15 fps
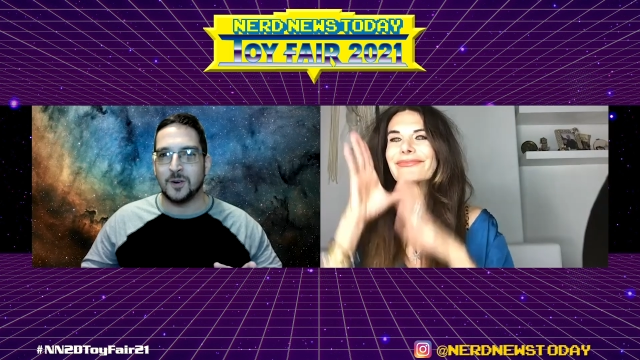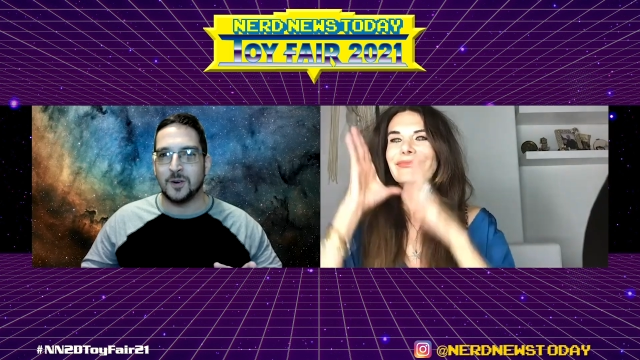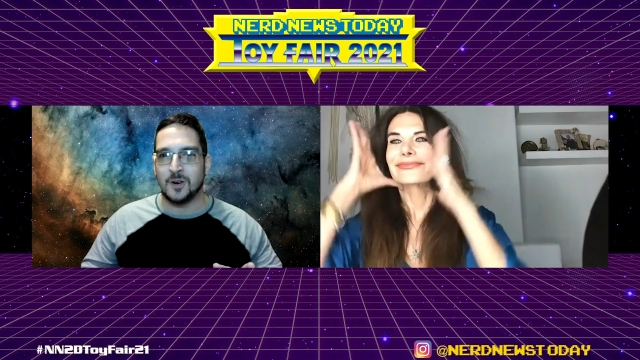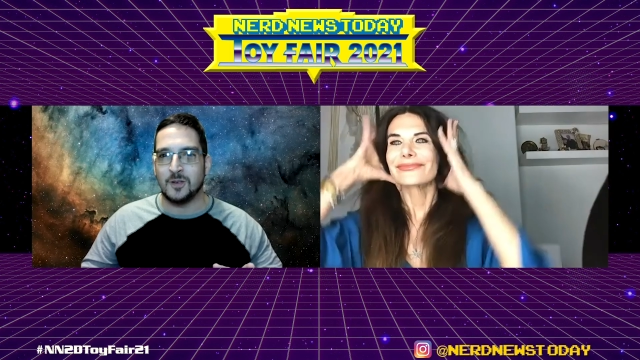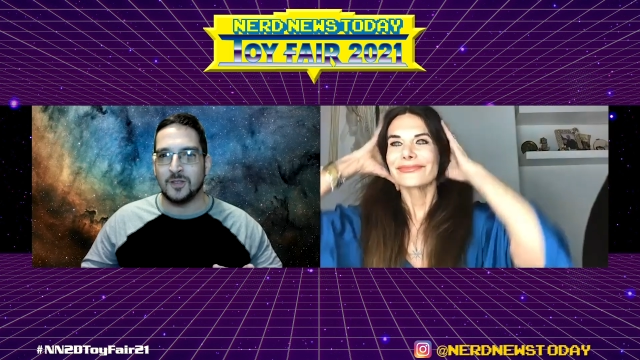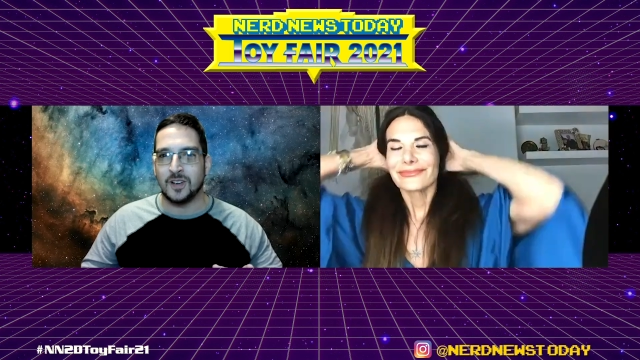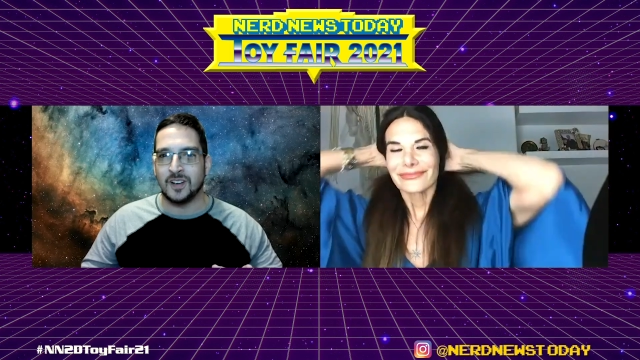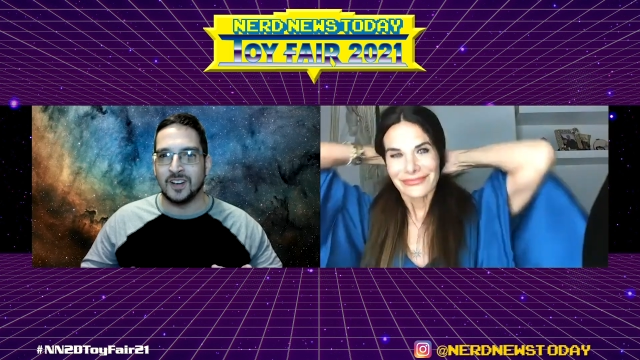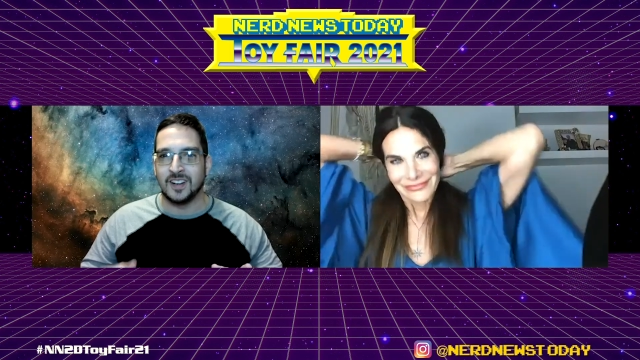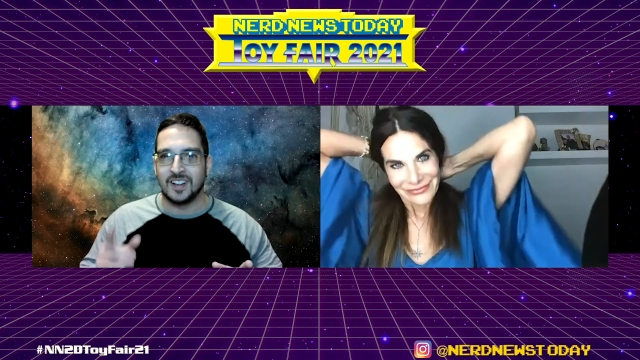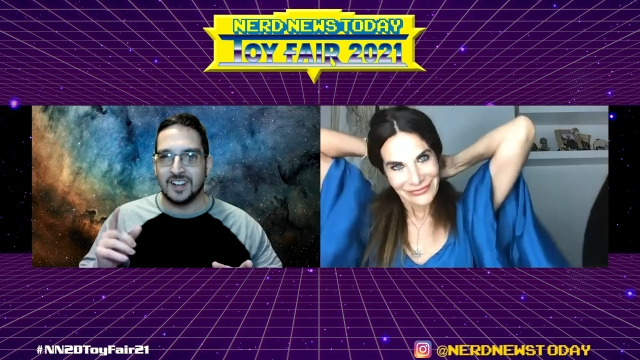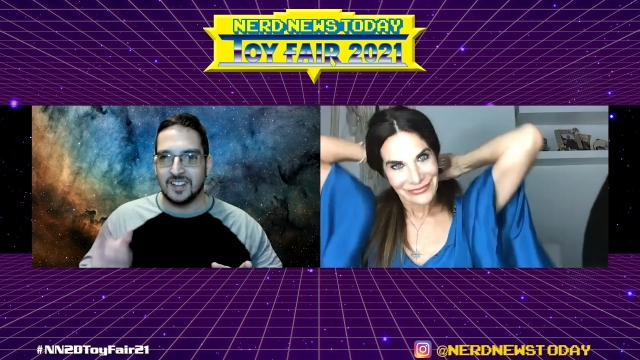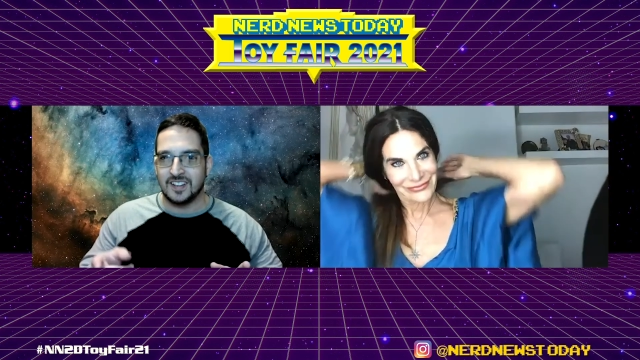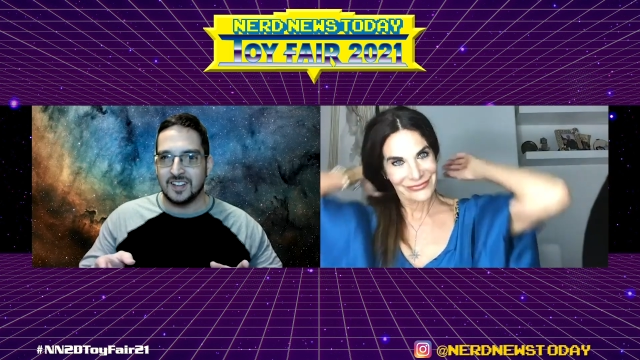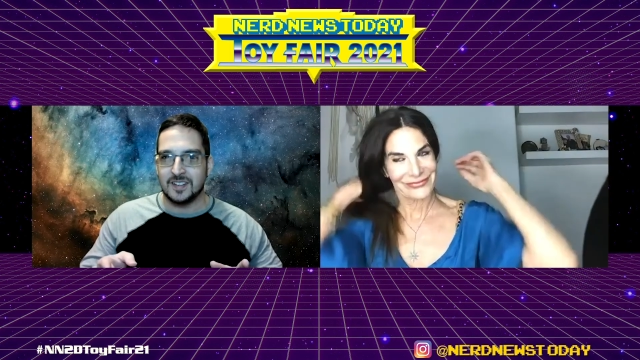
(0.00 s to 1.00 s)
Speaker 1: over.
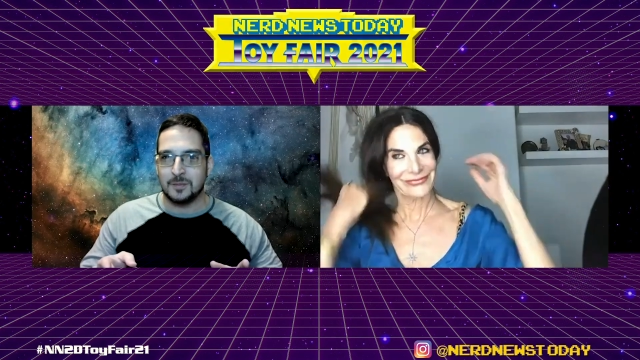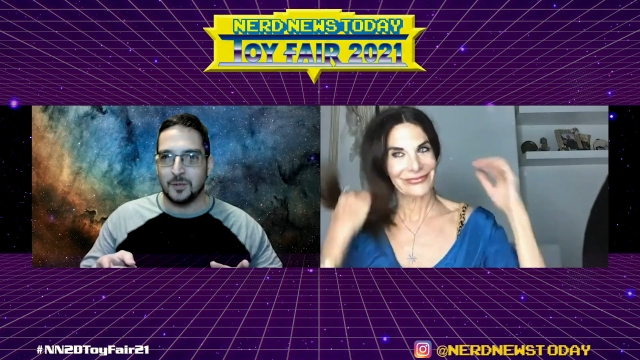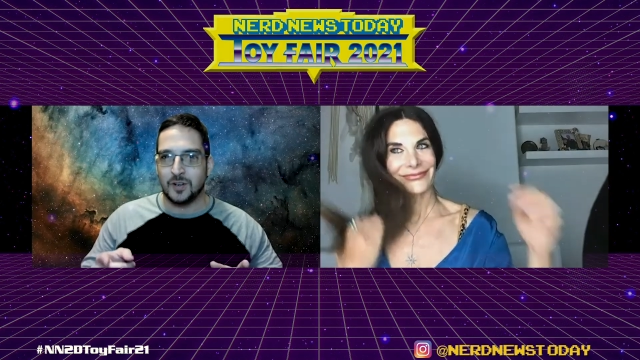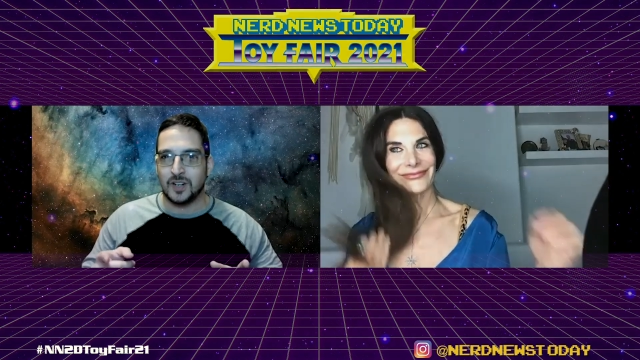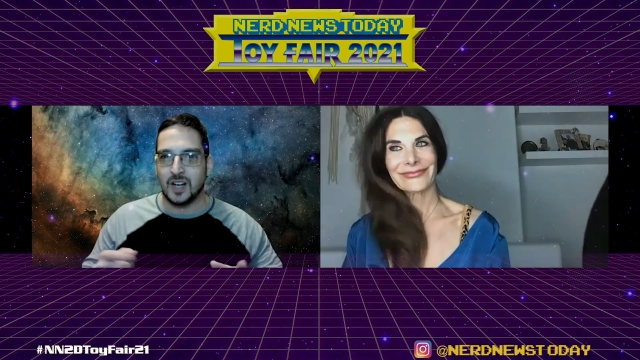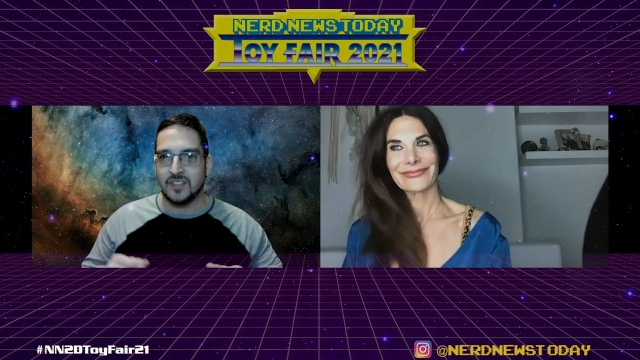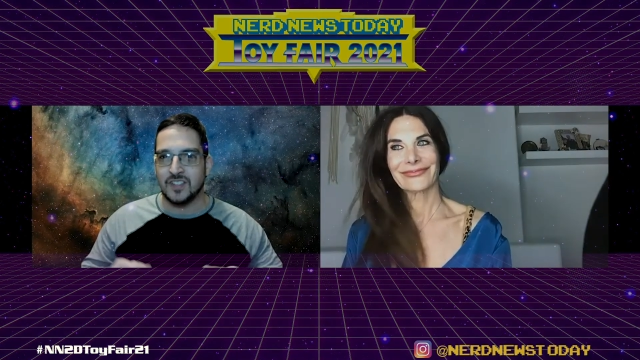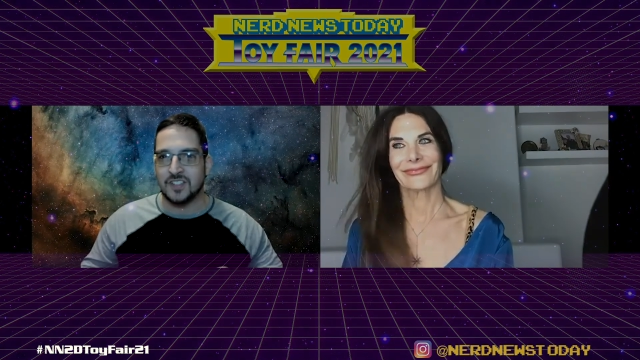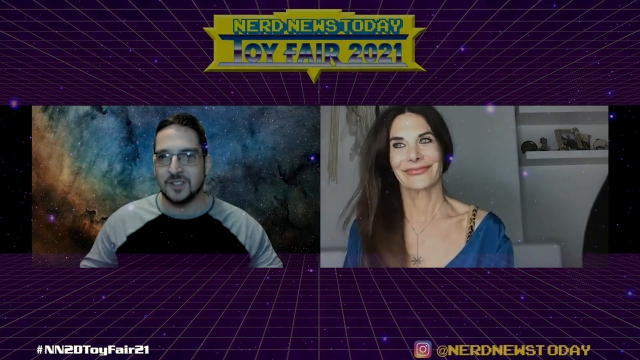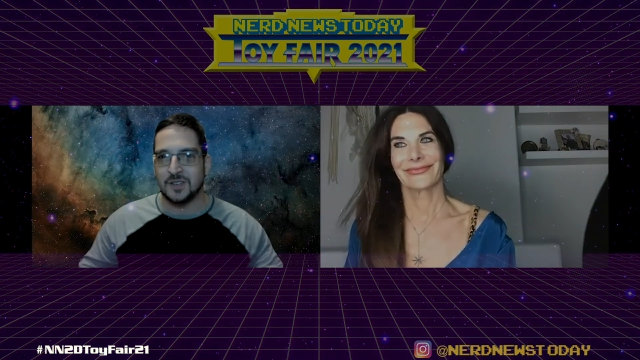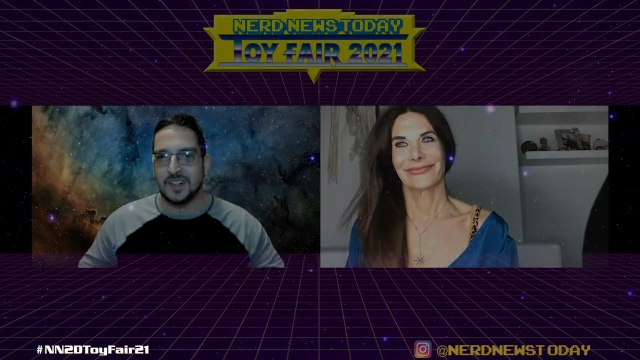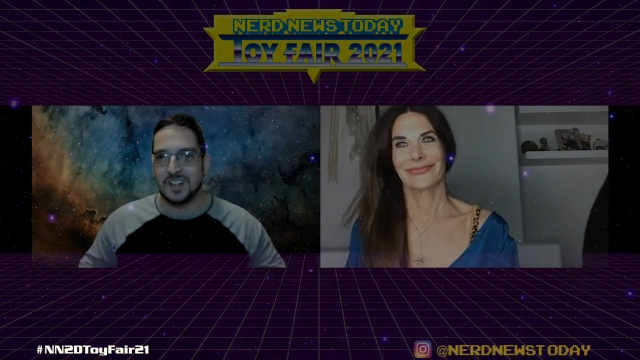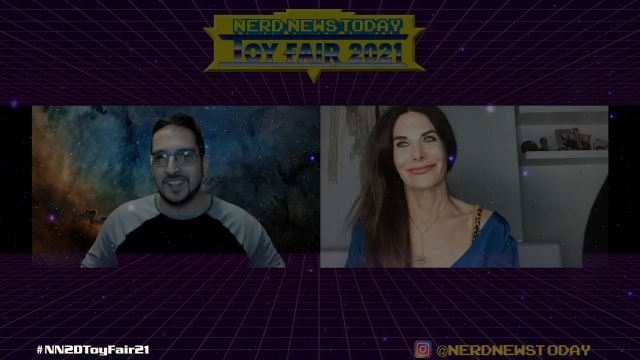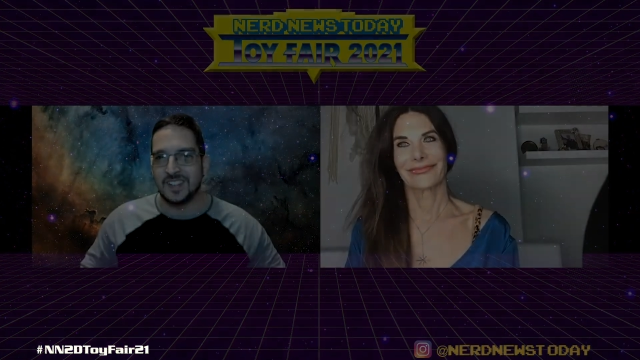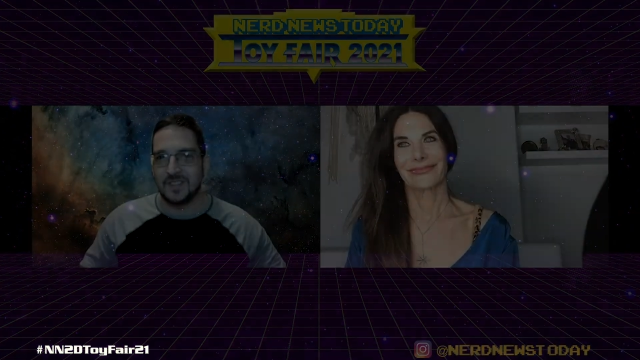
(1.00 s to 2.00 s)
More coming soon.